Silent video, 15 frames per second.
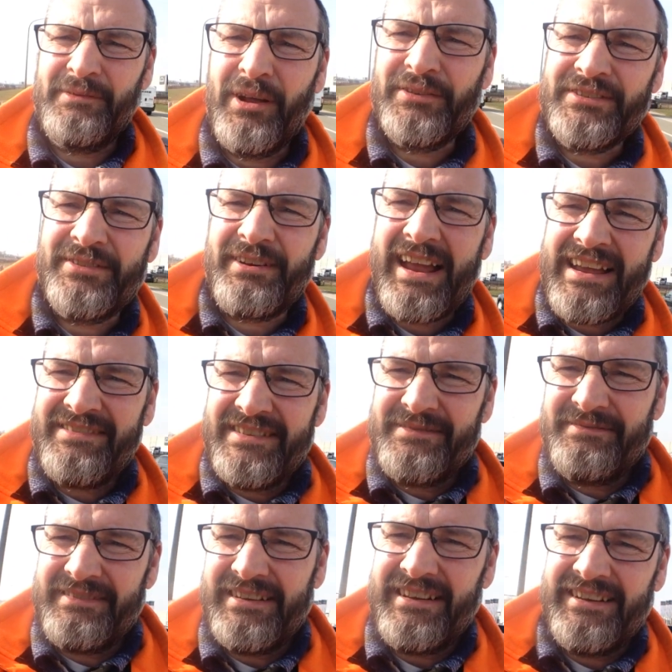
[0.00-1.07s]
I'm not
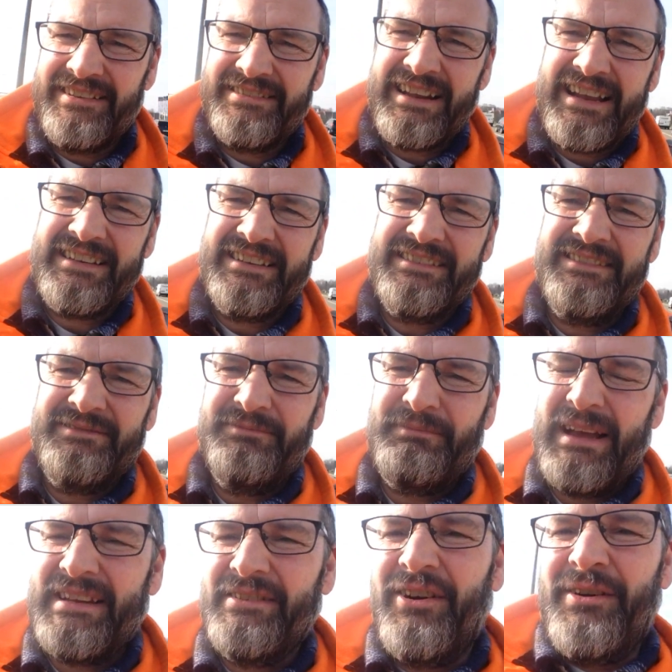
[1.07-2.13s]
driving, riding
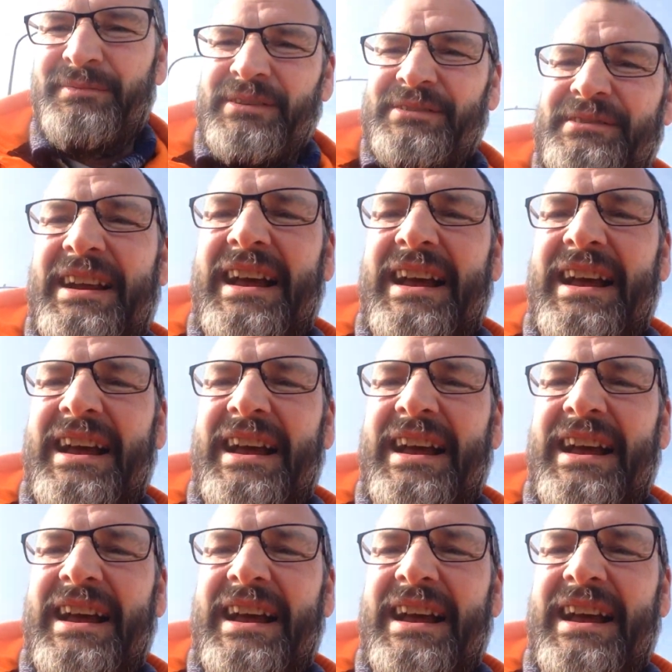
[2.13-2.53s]
my normal